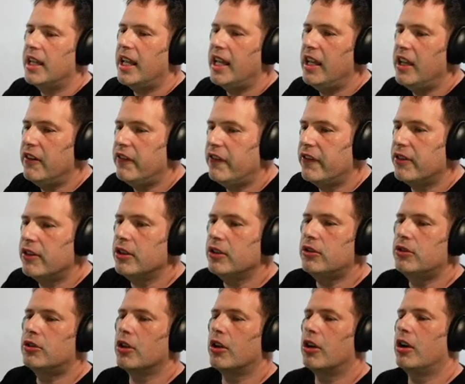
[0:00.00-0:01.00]
If the
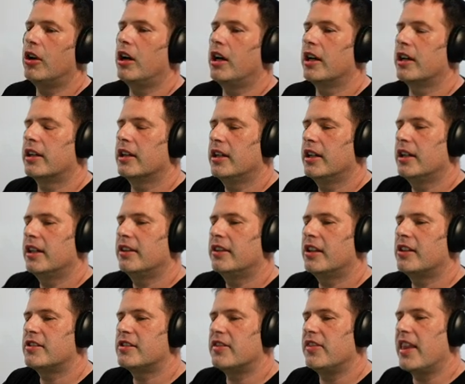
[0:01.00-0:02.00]
dog
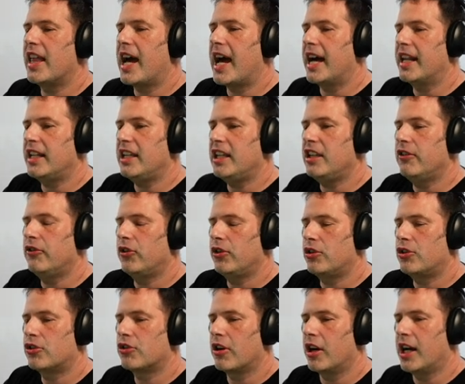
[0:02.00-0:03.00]
does not
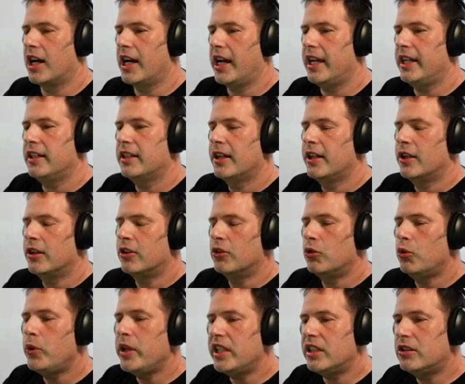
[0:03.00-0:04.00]
even try,
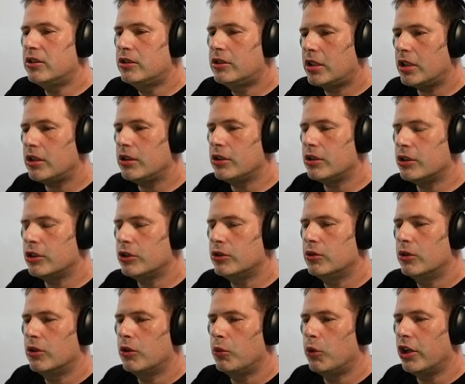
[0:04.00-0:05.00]
we
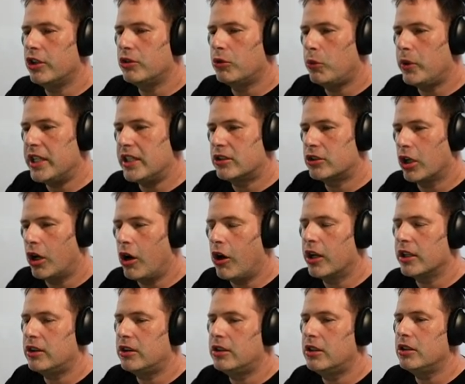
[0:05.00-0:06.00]
do what we
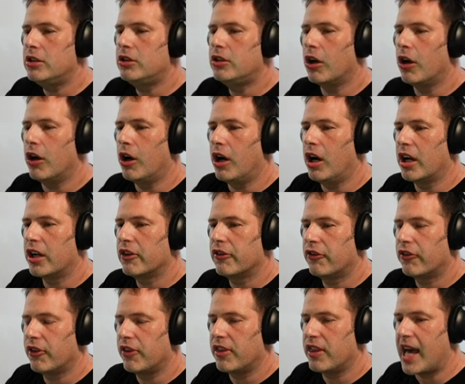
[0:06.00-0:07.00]
taught the dog
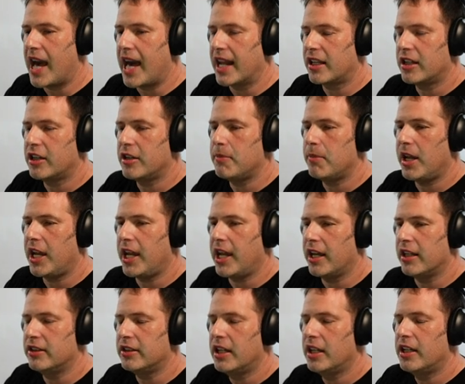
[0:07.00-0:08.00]
for that
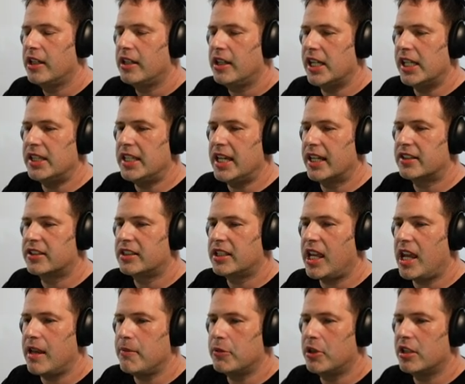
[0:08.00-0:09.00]
command in the
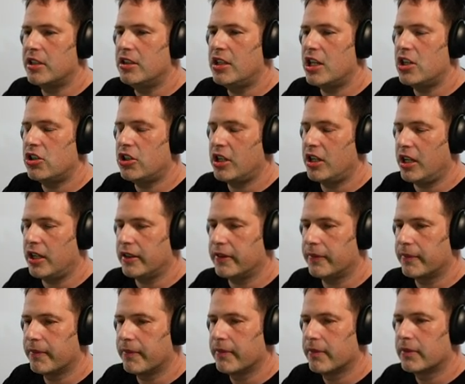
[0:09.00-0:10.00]
escape
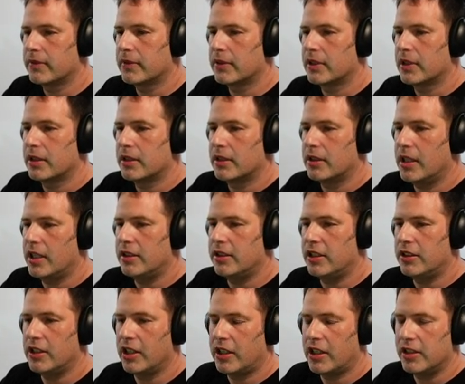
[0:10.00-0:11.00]
conditioning,
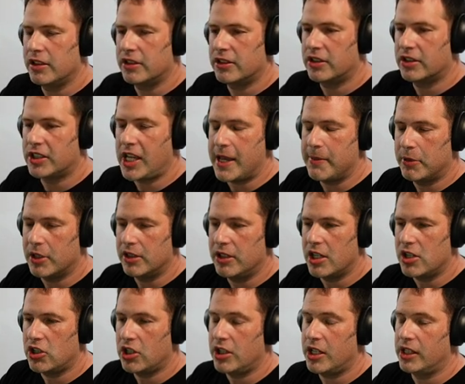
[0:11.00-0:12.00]
in the escape
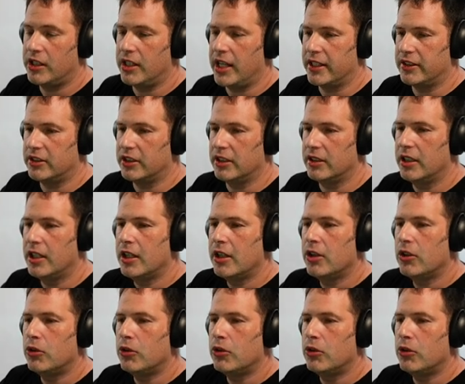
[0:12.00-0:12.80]
conditioning lesson.